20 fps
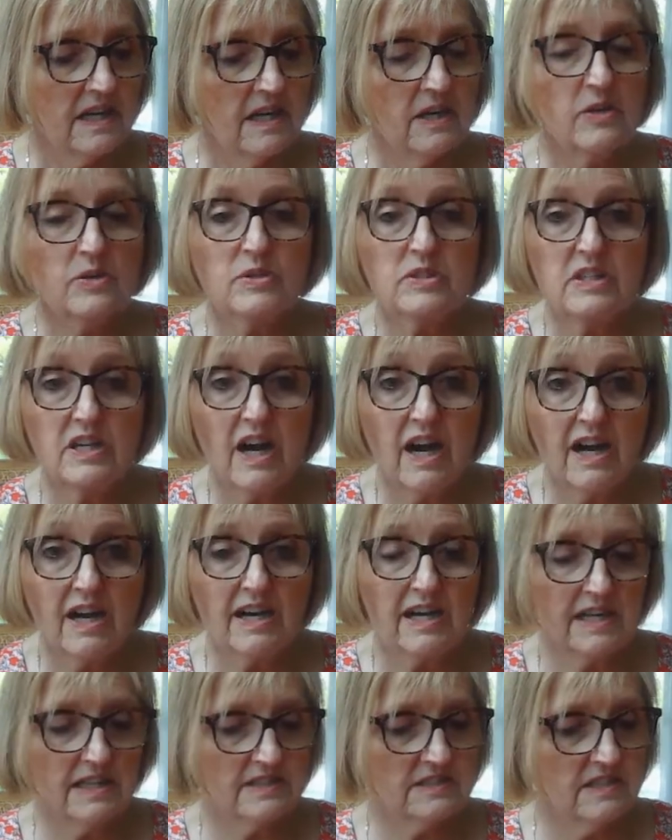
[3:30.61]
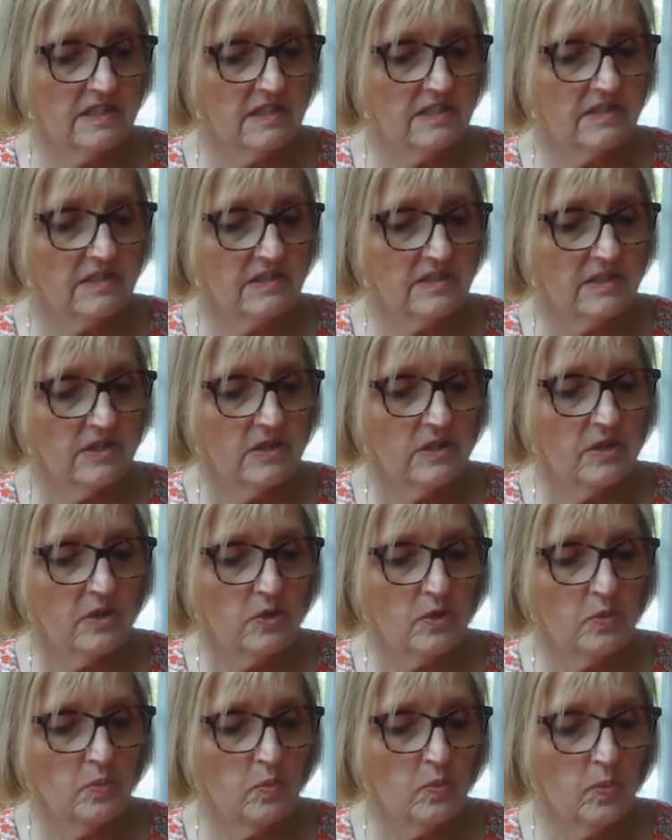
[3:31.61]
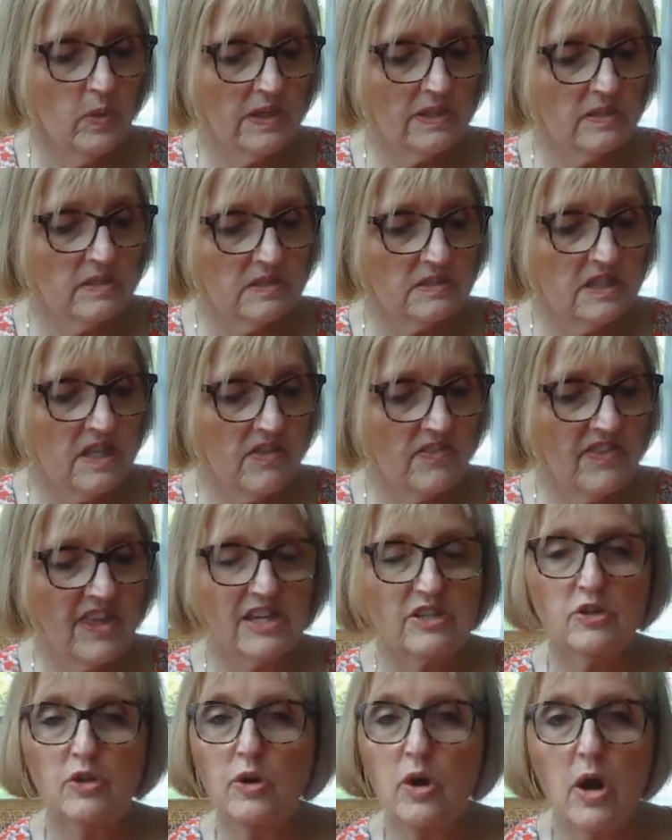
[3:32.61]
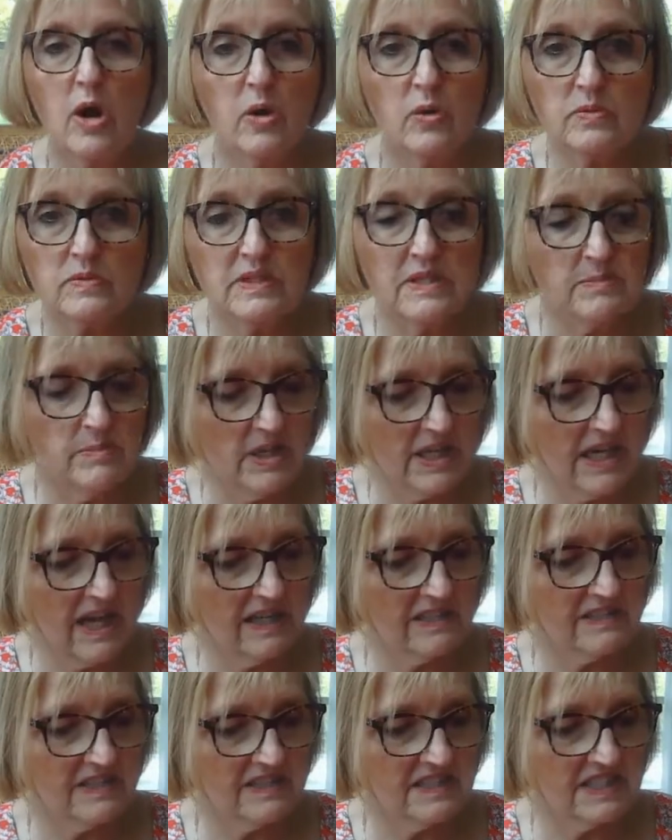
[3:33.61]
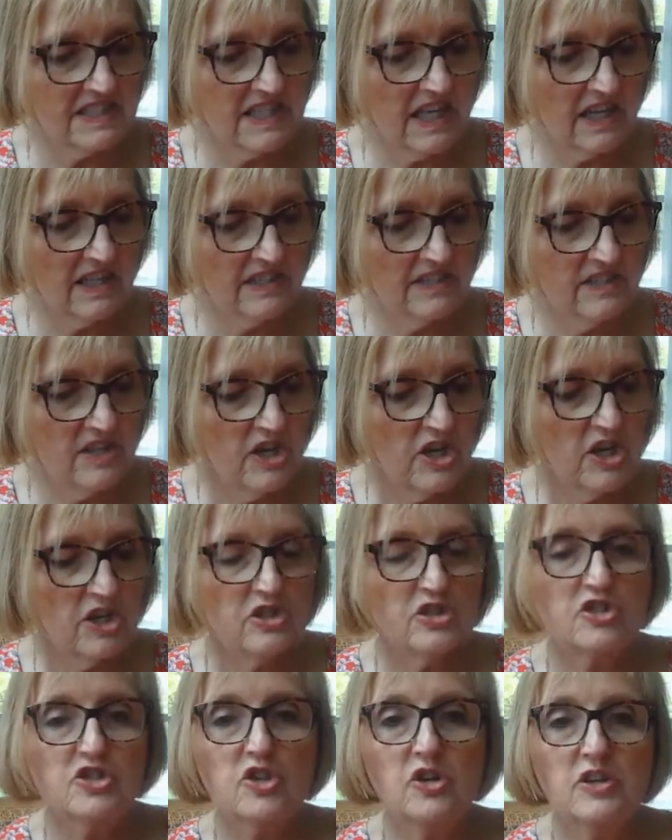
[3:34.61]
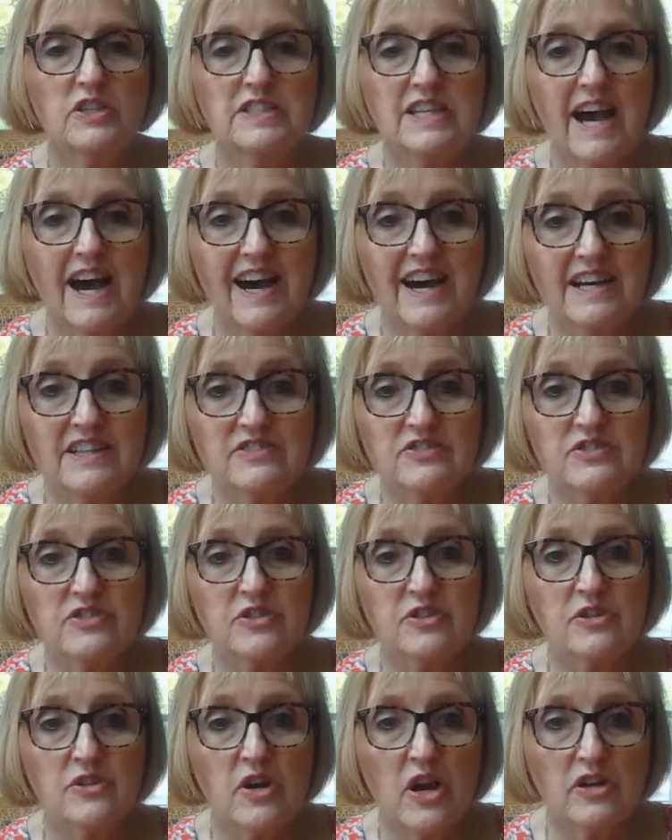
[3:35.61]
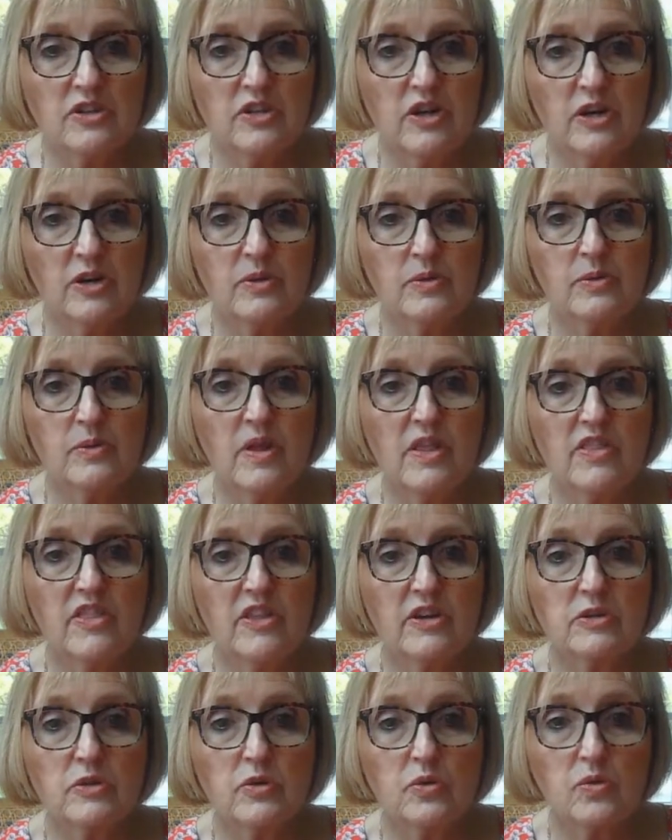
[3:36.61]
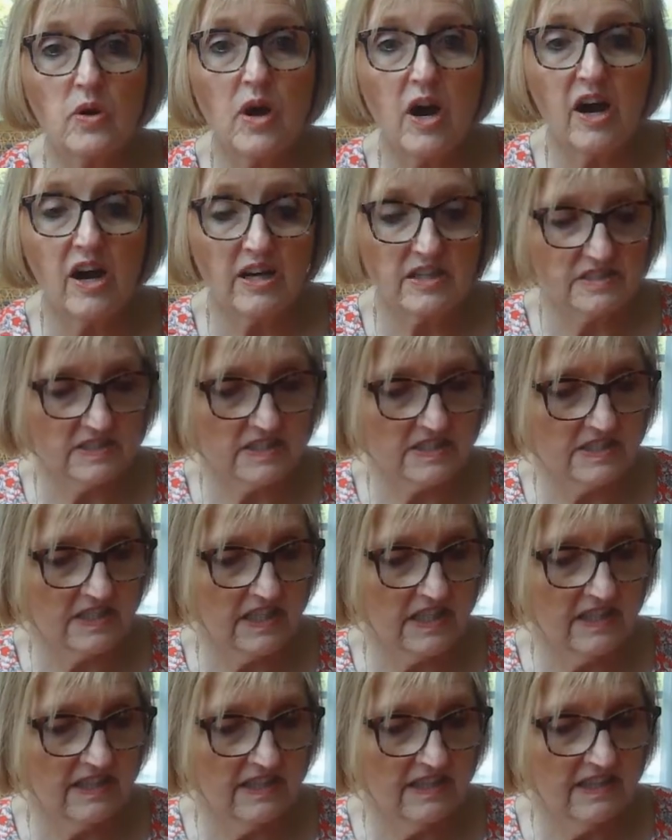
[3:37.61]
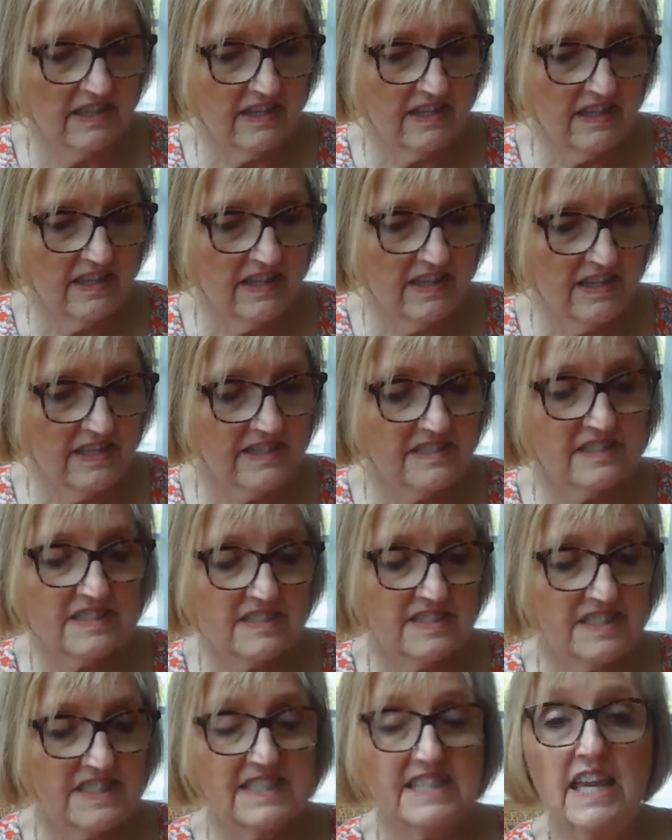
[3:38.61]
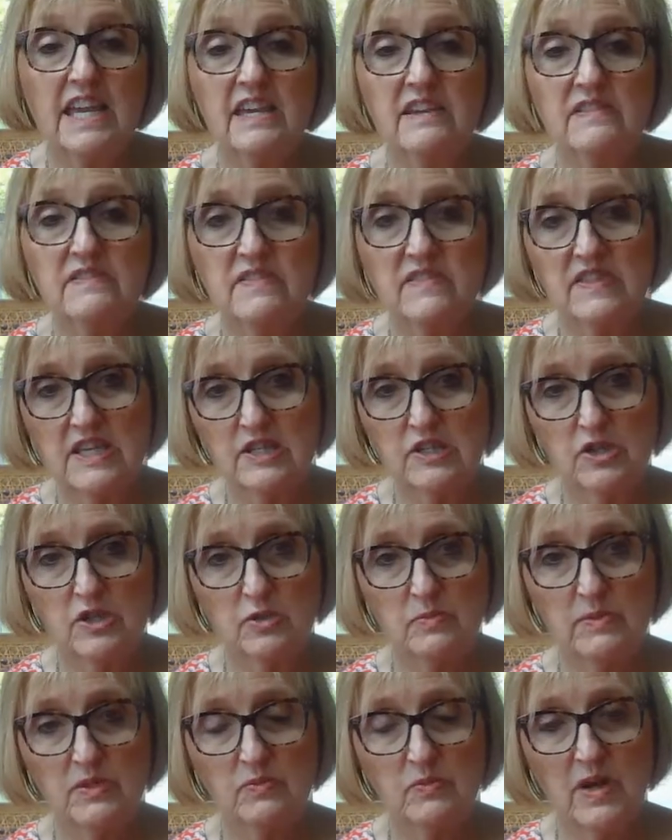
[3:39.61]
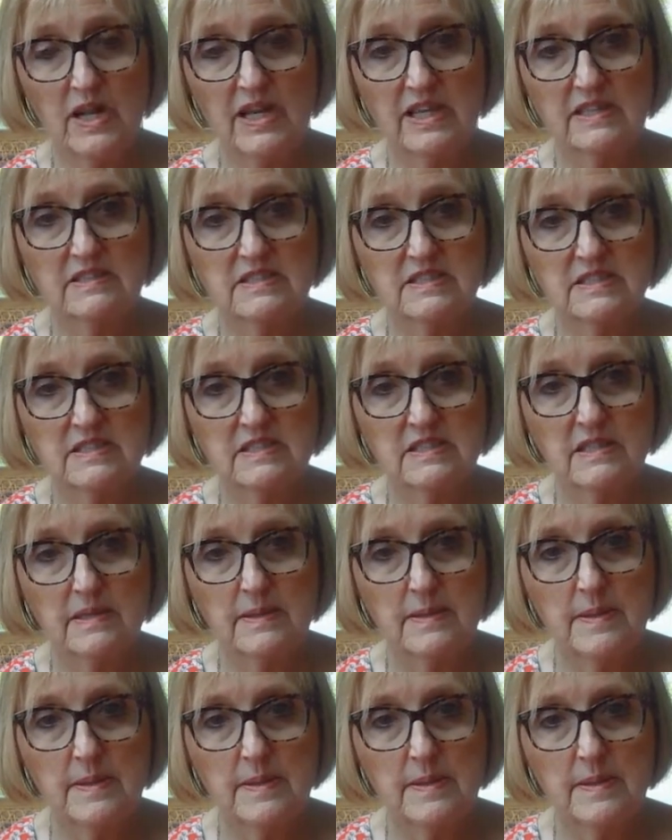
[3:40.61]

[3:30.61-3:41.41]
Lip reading: O God, who willed that your only begotten Son should undergo the cross to save the human race.